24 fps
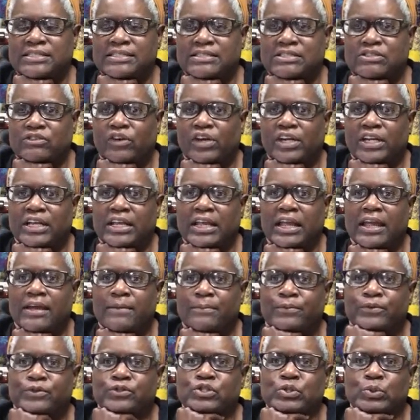starting
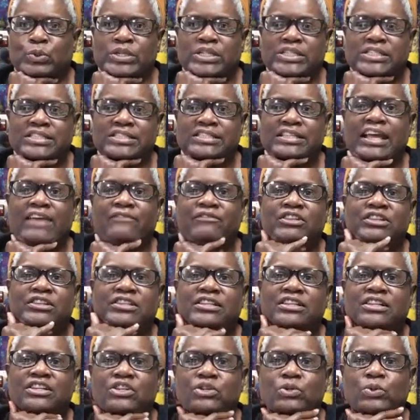April 27th
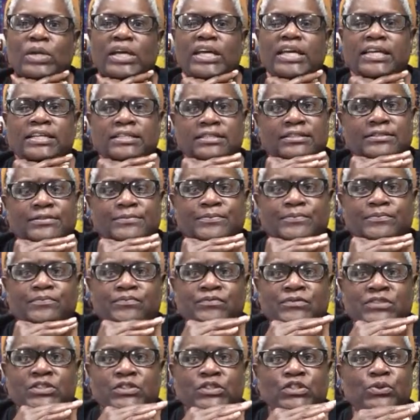in the U.S.,
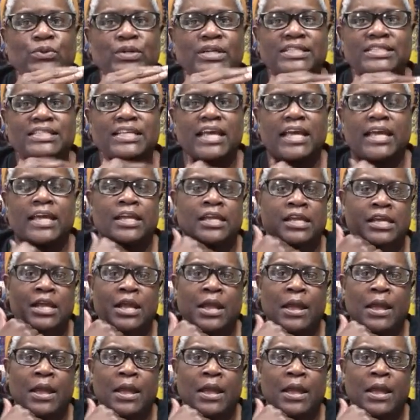USA.